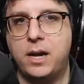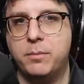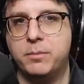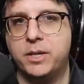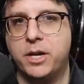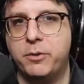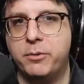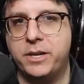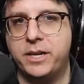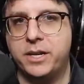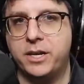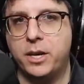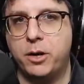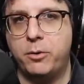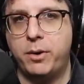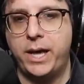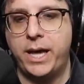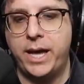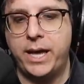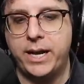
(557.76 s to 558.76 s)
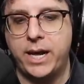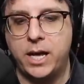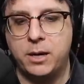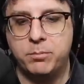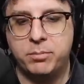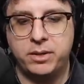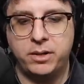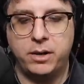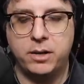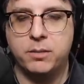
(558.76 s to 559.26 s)
I'm going to go ahead
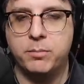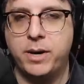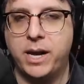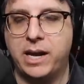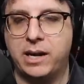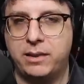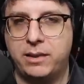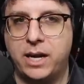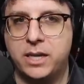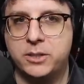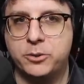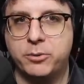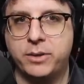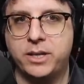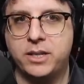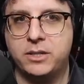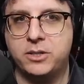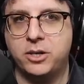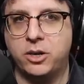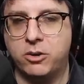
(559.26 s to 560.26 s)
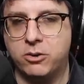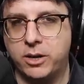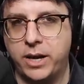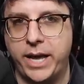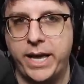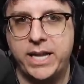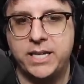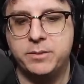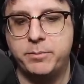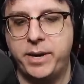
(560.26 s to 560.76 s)
and plug my electric guitar
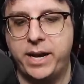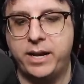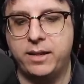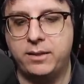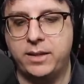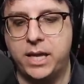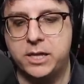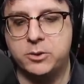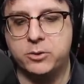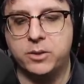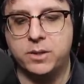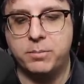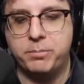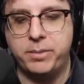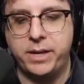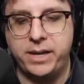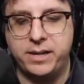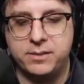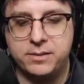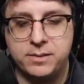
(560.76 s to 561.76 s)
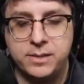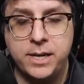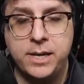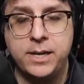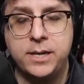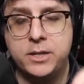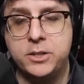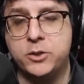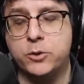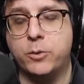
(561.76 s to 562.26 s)
and my electric bass
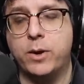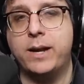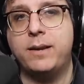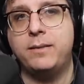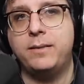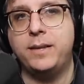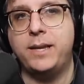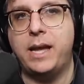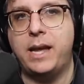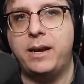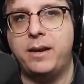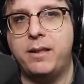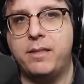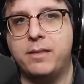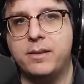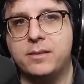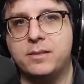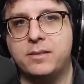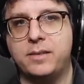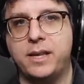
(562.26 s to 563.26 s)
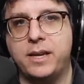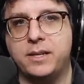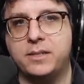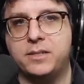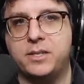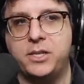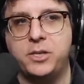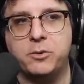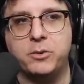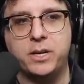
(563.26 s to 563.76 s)
directly into this thing
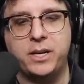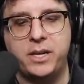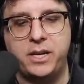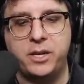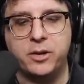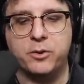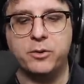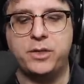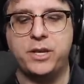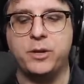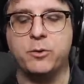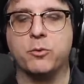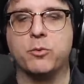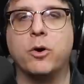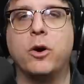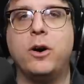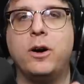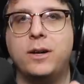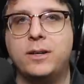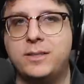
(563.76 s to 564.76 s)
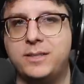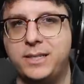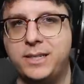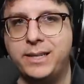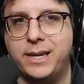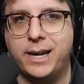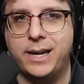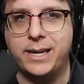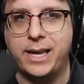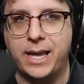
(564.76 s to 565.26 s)
so you can hear the raw
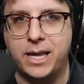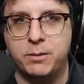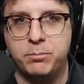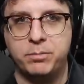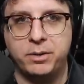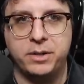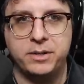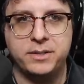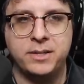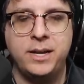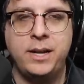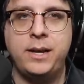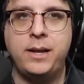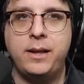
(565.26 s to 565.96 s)
DI input.